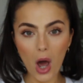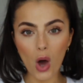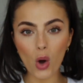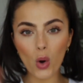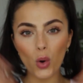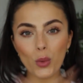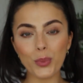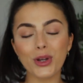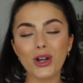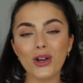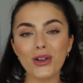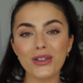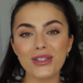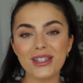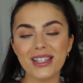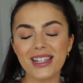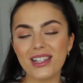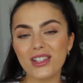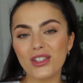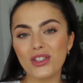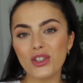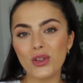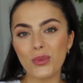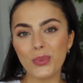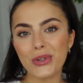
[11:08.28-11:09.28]
I hope you're all
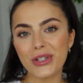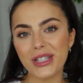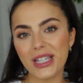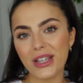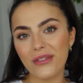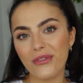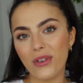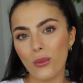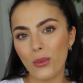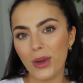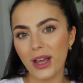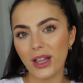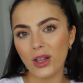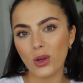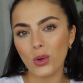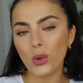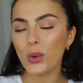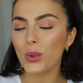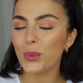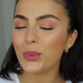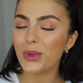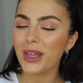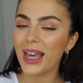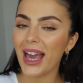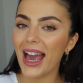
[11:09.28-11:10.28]
staying super safe and well at
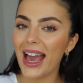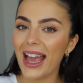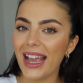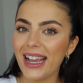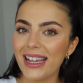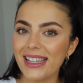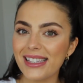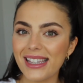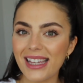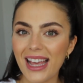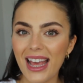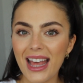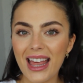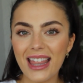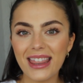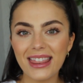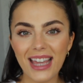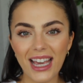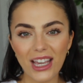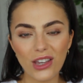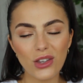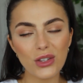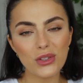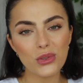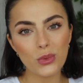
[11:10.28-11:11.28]
home, guys.
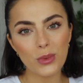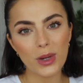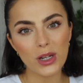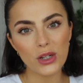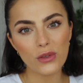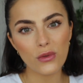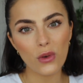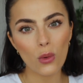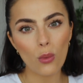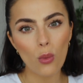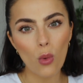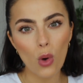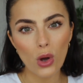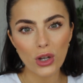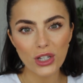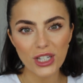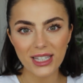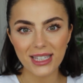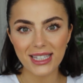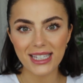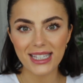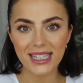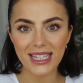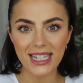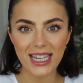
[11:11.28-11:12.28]
Thank you so much for
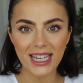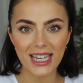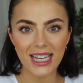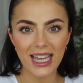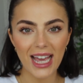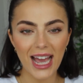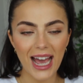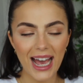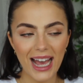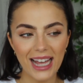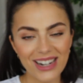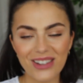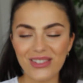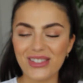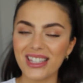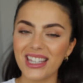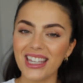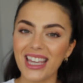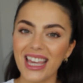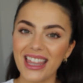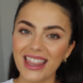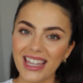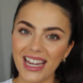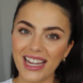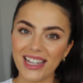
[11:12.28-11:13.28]
watching today and I'll see
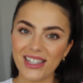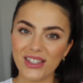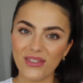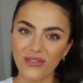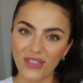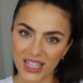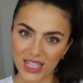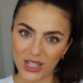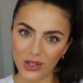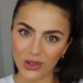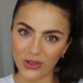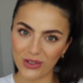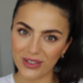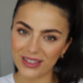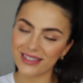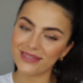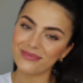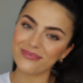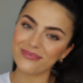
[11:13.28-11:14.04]
you in the next video.